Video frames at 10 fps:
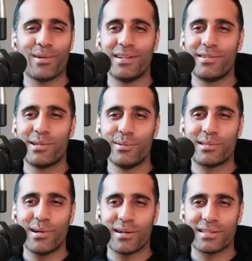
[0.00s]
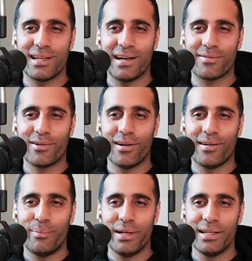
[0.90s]
than two songs that have got
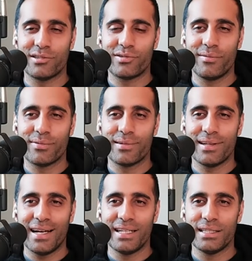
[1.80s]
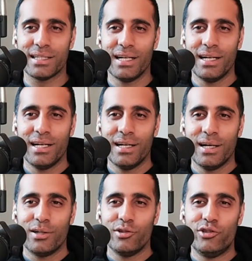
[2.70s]
from a billion the 90s. from '90s.
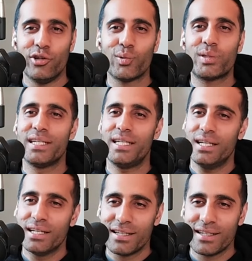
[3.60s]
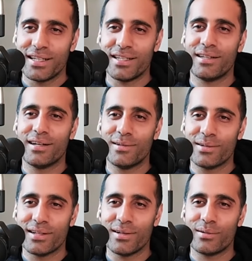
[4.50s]
Juicy, you know,
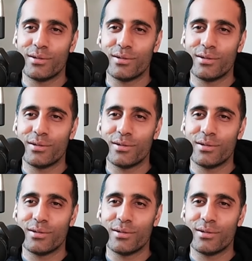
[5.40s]
is, there,